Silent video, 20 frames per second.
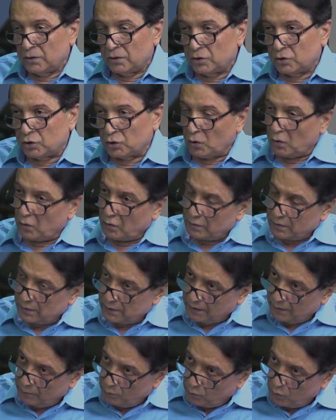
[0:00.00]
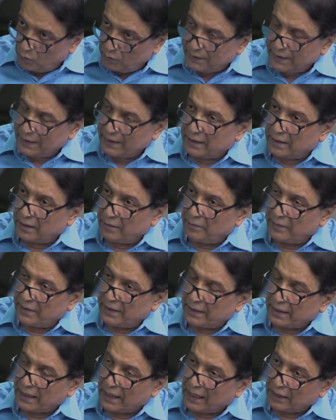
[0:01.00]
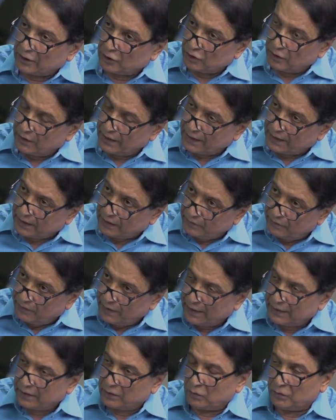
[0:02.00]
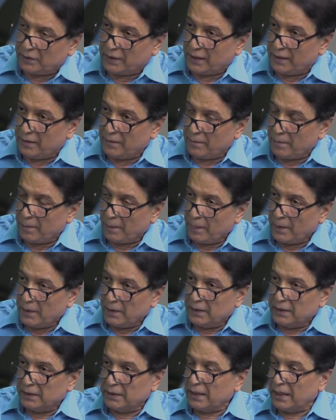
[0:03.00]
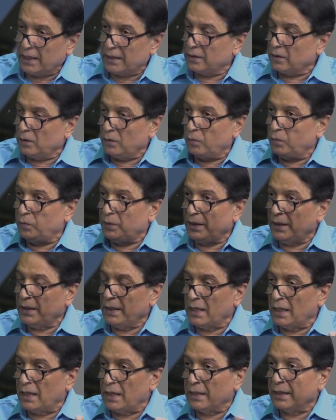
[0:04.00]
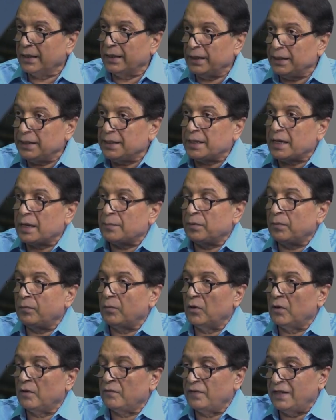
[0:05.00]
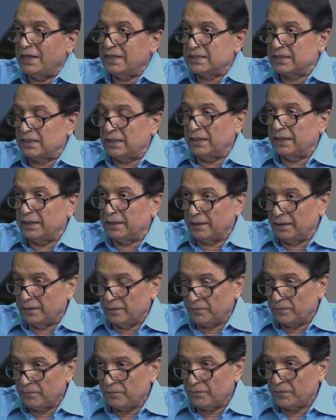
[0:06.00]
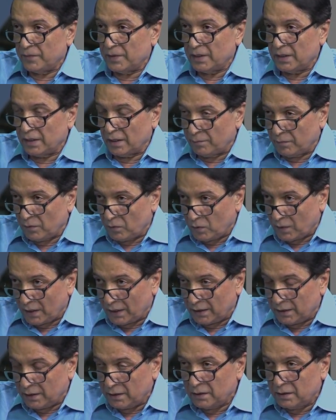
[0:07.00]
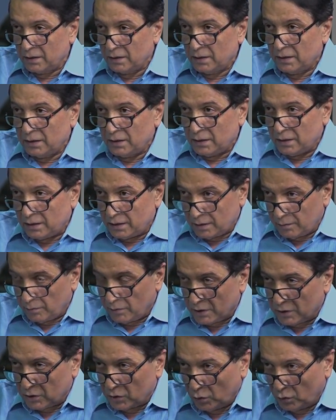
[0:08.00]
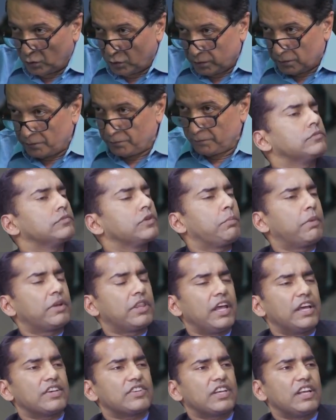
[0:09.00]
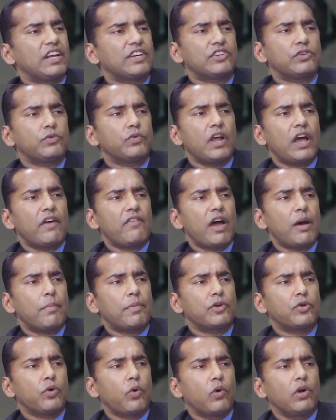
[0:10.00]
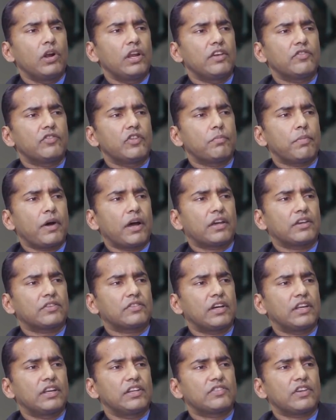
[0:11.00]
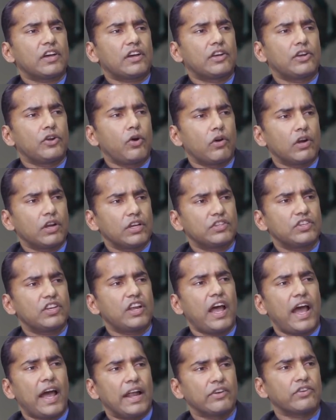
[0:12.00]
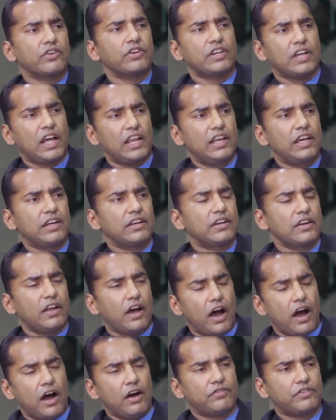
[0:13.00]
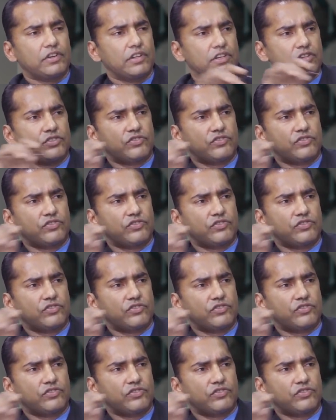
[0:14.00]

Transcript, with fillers: So the Modi government actually conveyed to them that we are incapable of escalating, number one. Number two. But escalation would have happened only if the Pakistanis acknowledged and retaliated after the